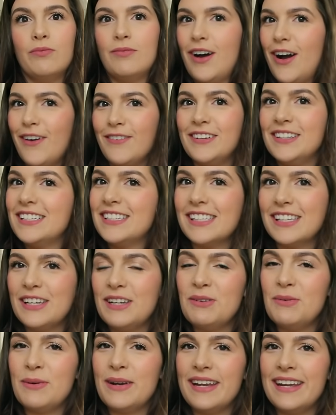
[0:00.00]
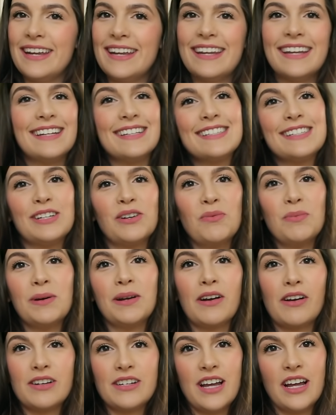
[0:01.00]
obviously we can still
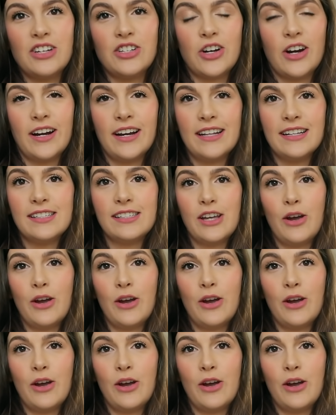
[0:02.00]
put our touch on it.